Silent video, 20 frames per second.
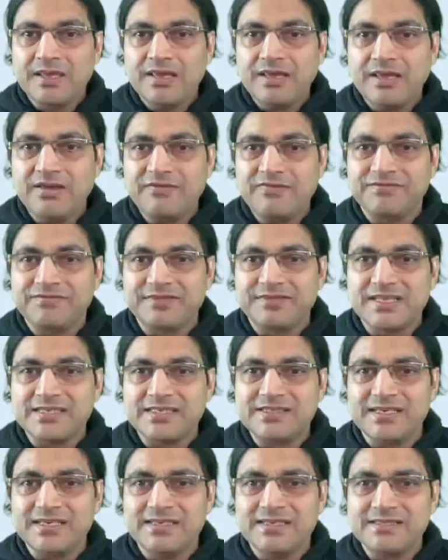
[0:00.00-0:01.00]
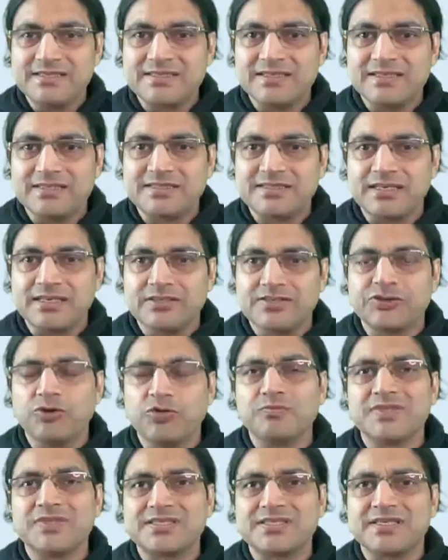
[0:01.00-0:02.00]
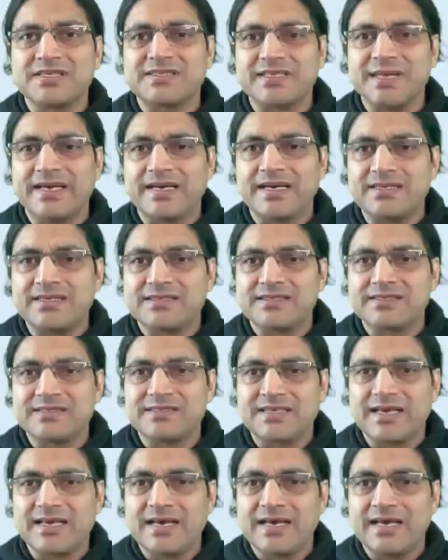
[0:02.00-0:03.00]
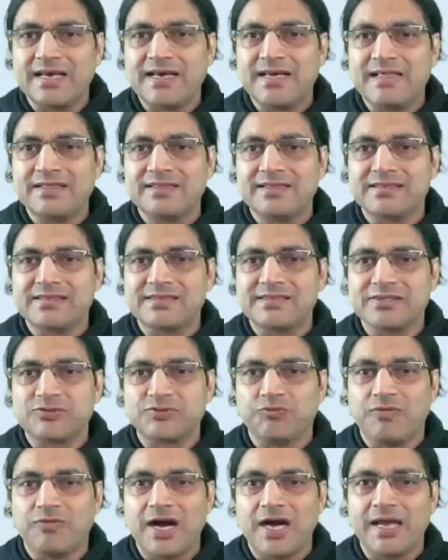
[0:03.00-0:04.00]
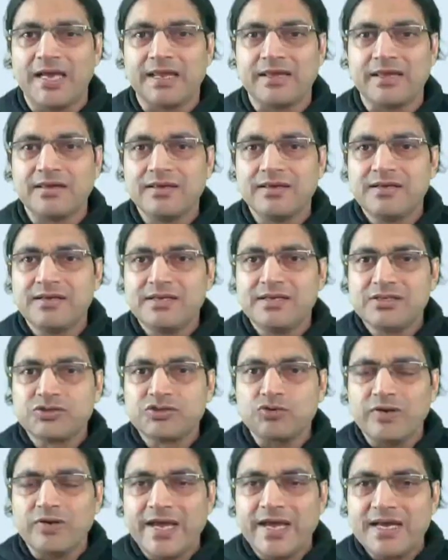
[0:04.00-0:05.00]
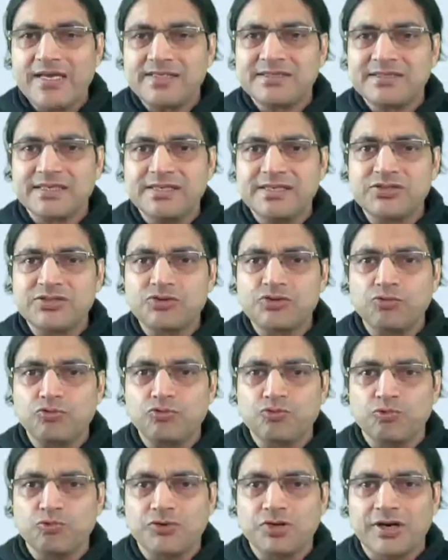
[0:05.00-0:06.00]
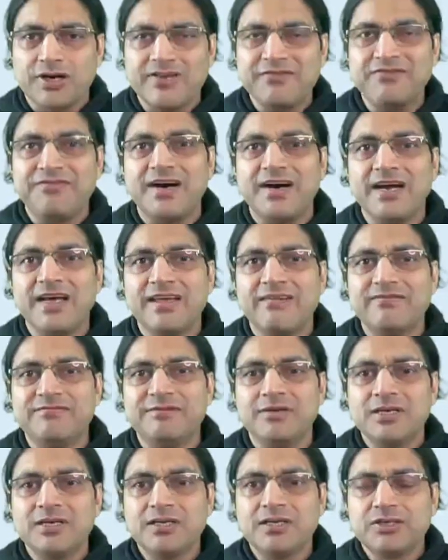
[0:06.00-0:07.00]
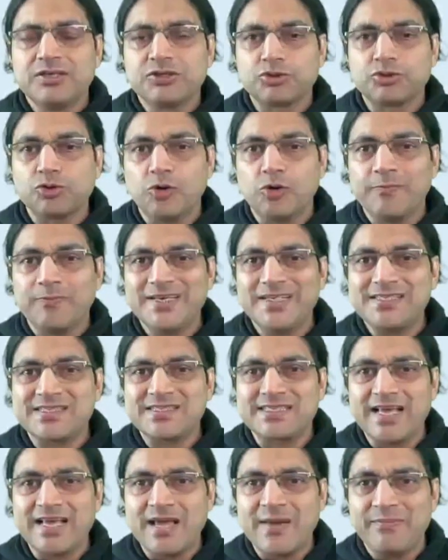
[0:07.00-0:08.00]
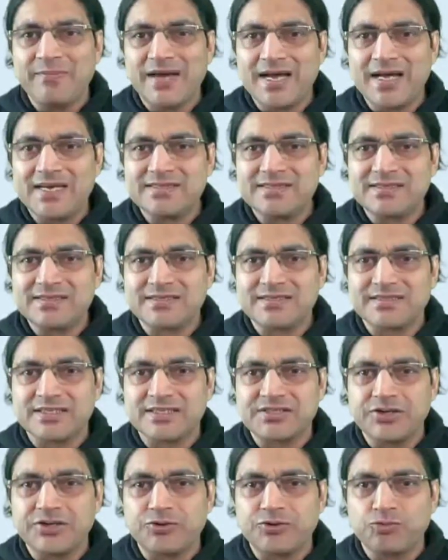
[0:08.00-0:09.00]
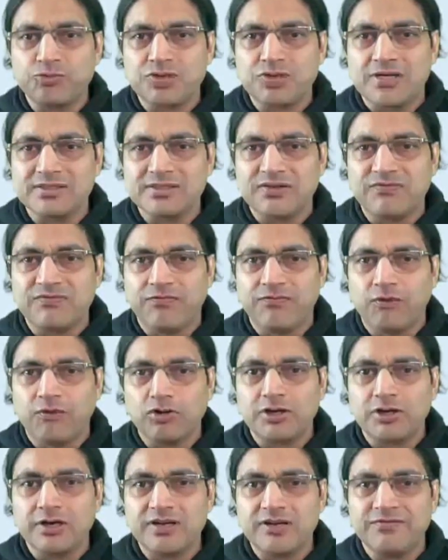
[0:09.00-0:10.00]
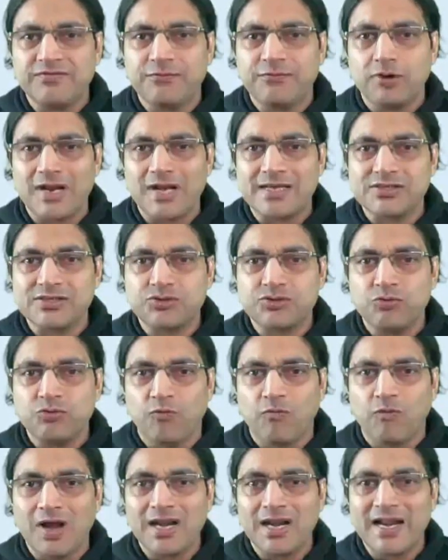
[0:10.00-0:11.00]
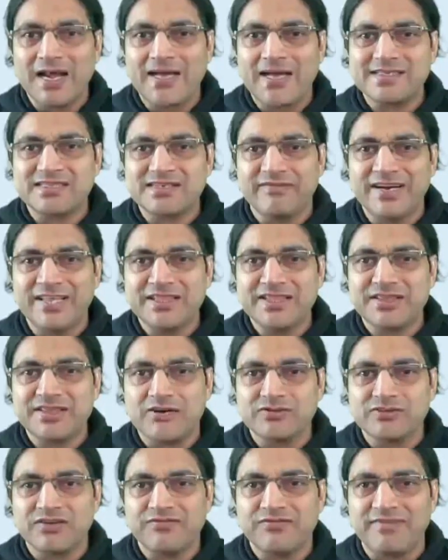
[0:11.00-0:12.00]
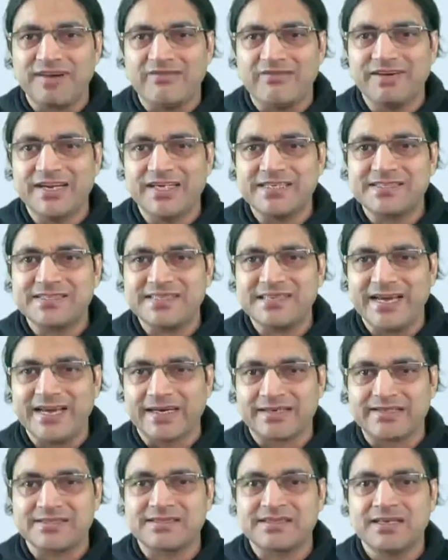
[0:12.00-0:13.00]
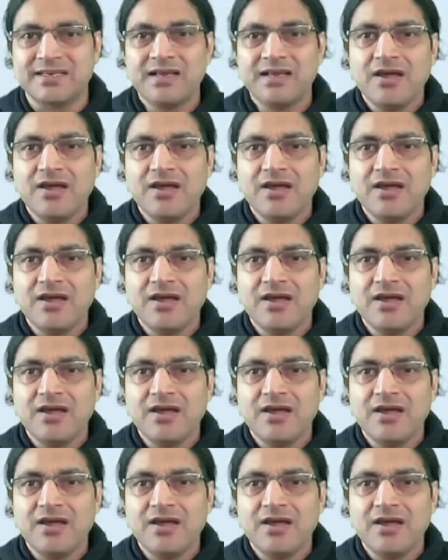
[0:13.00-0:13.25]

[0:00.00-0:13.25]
if this is let's assume this is x and this is y so x is to 235 should be same as 62,434 as to 1,17,586.